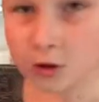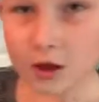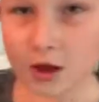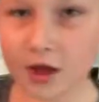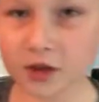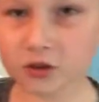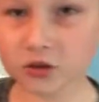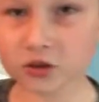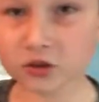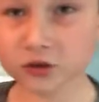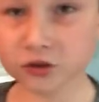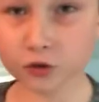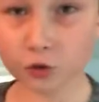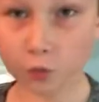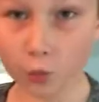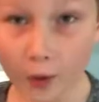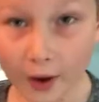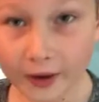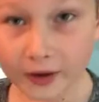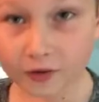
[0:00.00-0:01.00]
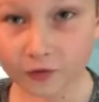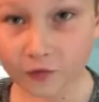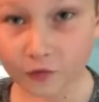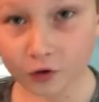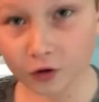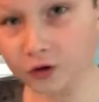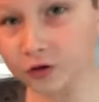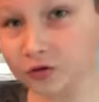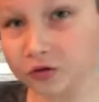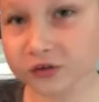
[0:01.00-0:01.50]
And just wait
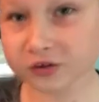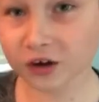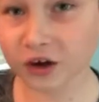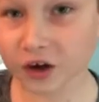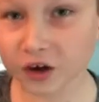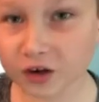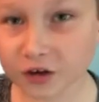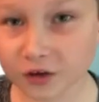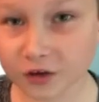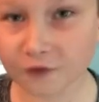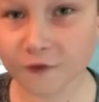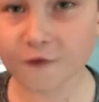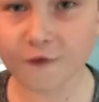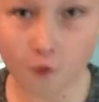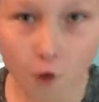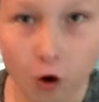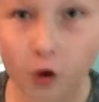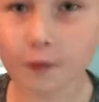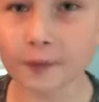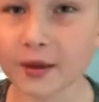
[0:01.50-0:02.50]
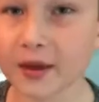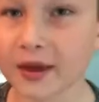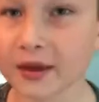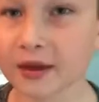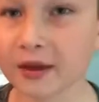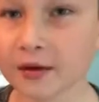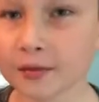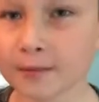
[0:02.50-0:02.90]
for it to start forming.